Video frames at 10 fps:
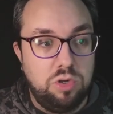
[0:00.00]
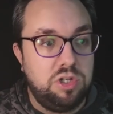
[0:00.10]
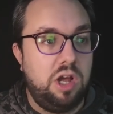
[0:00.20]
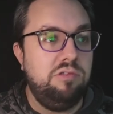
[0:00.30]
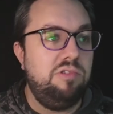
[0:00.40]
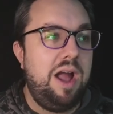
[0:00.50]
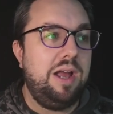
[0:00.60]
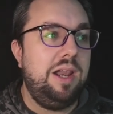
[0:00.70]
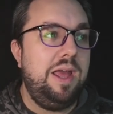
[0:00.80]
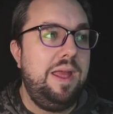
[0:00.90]

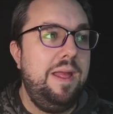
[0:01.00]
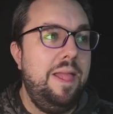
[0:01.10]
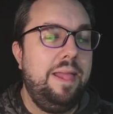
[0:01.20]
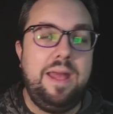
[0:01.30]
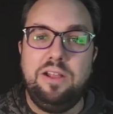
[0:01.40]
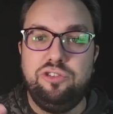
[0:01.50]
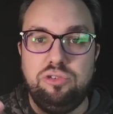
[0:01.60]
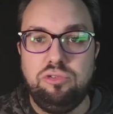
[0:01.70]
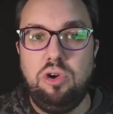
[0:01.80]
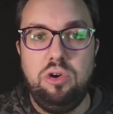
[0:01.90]
directly gets
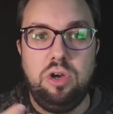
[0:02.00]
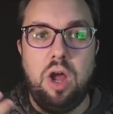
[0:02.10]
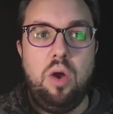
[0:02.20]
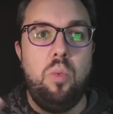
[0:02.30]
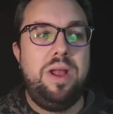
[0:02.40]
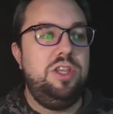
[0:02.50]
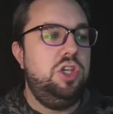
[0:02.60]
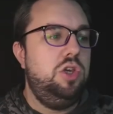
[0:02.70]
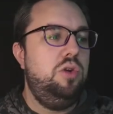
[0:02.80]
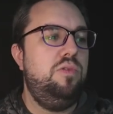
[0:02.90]
stronger when
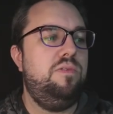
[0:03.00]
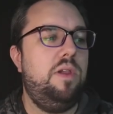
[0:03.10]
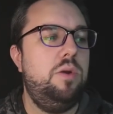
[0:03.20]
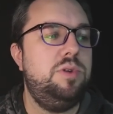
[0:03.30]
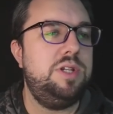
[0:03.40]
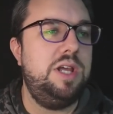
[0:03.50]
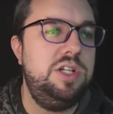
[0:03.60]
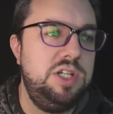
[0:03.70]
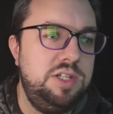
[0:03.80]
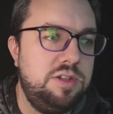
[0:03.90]
you float
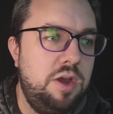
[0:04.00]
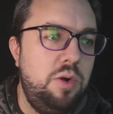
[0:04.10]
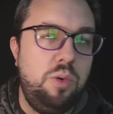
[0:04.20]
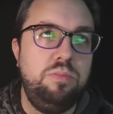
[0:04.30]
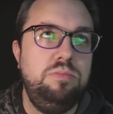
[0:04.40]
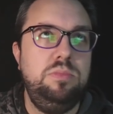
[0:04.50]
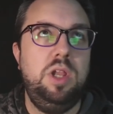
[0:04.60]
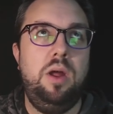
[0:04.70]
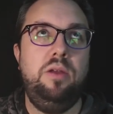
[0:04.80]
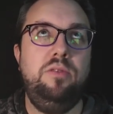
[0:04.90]
energy. So, or you
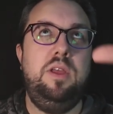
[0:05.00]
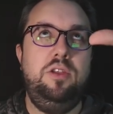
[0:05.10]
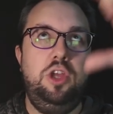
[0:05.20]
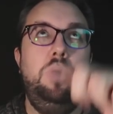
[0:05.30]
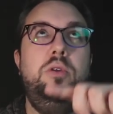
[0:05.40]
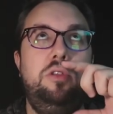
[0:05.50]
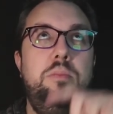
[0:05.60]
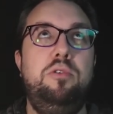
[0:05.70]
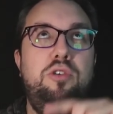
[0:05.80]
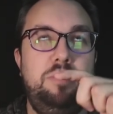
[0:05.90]
know, if you as the
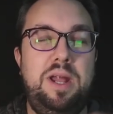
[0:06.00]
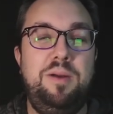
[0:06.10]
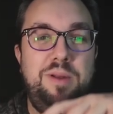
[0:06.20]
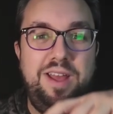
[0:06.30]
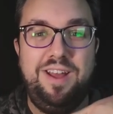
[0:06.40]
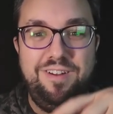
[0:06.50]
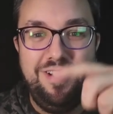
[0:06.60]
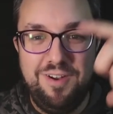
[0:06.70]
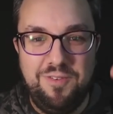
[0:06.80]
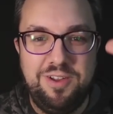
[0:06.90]
Bruce Banner player,
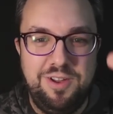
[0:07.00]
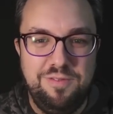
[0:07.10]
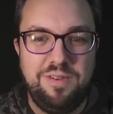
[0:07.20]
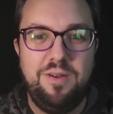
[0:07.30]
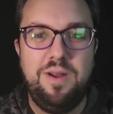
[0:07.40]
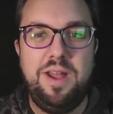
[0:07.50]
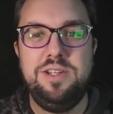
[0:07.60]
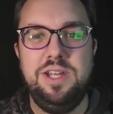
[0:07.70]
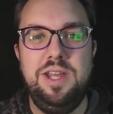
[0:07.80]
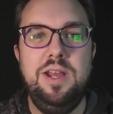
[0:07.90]
when you float
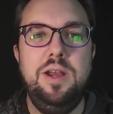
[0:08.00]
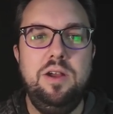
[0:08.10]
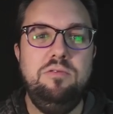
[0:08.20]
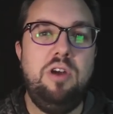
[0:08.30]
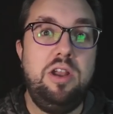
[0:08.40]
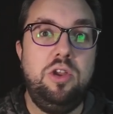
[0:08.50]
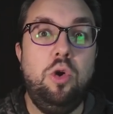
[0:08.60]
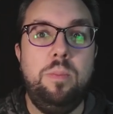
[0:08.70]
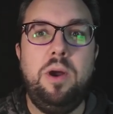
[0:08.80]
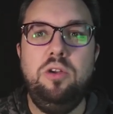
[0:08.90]
energy,
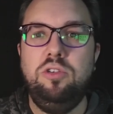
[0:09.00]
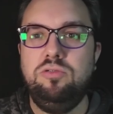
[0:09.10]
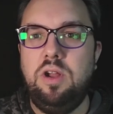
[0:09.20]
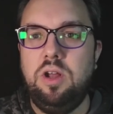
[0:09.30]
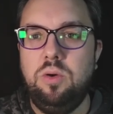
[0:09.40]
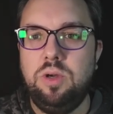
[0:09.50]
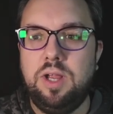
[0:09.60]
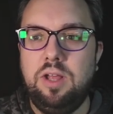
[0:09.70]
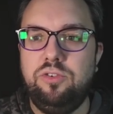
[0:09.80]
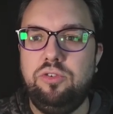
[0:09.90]
your opponent's Red Hulk
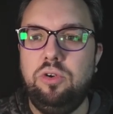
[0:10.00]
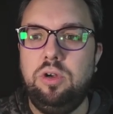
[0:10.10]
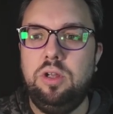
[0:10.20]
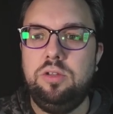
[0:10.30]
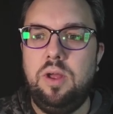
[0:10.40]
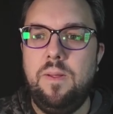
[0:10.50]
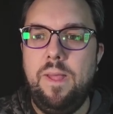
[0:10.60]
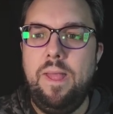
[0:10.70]
gets stronger. So